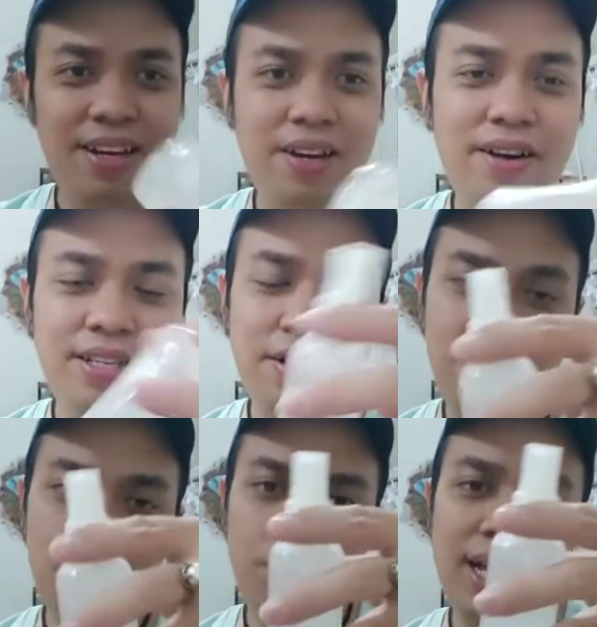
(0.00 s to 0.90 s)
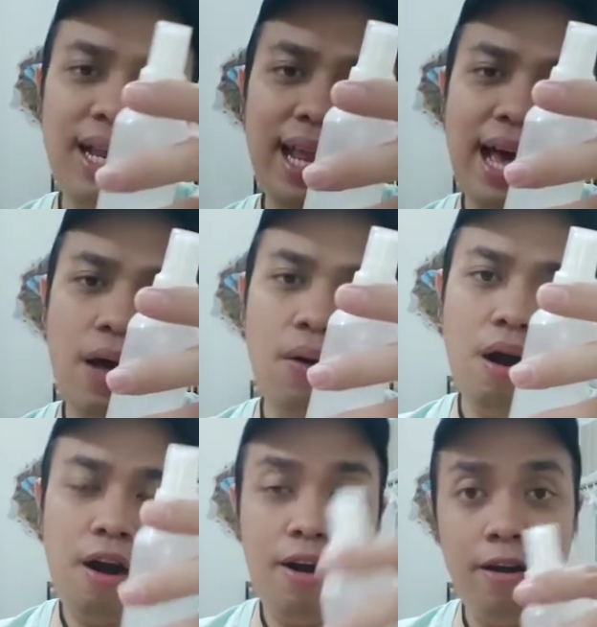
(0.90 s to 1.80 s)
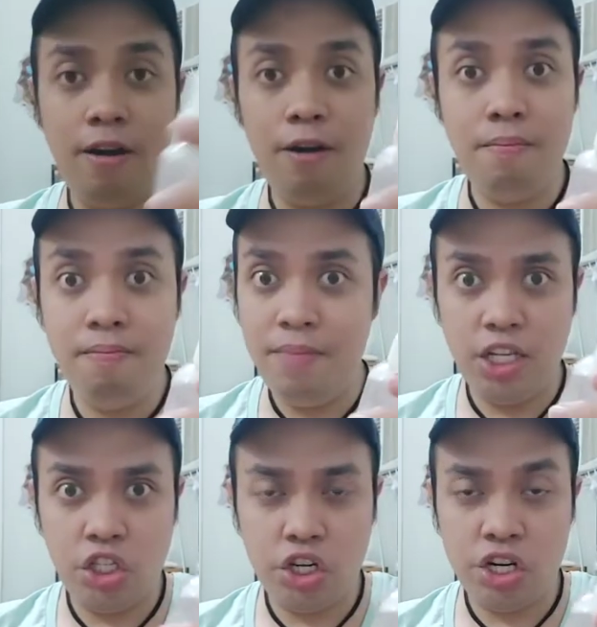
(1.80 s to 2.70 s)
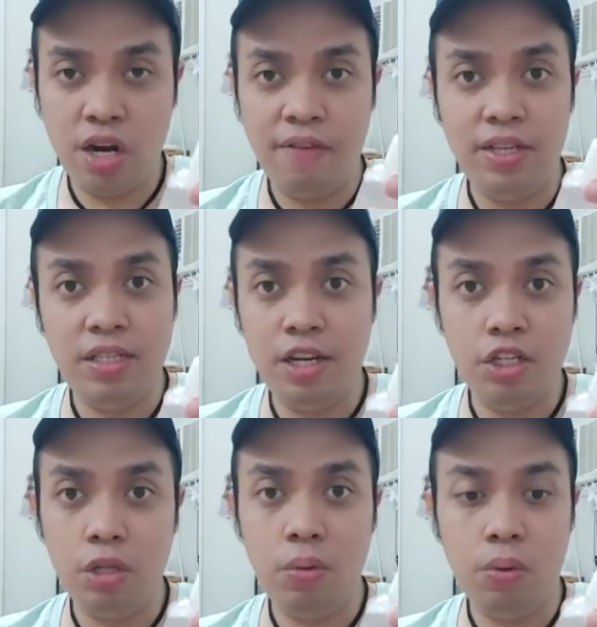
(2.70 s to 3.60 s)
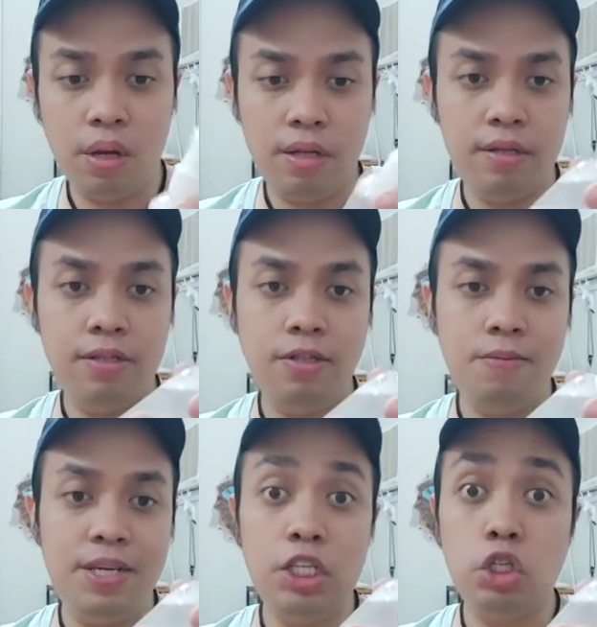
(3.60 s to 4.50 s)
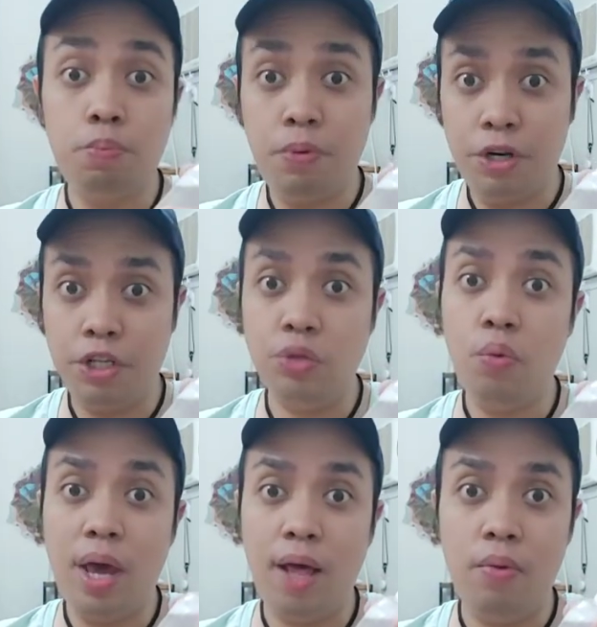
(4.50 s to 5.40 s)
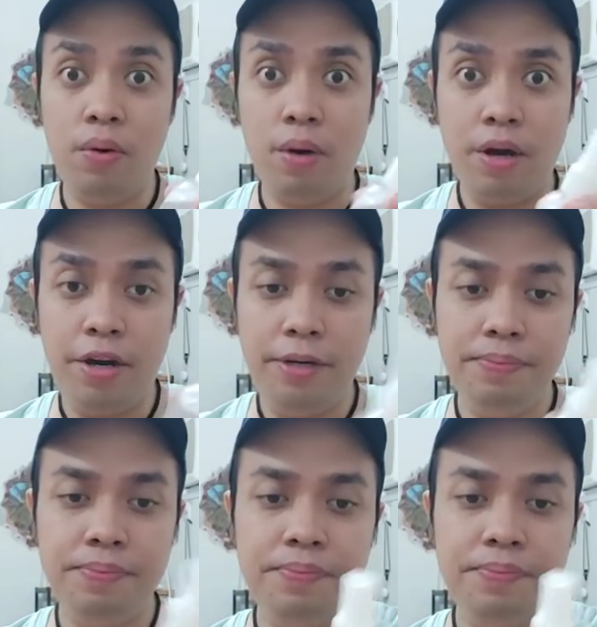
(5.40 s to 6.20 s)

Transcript: Alright, so this would allow our mixture of essential oils to be dispersed well with water.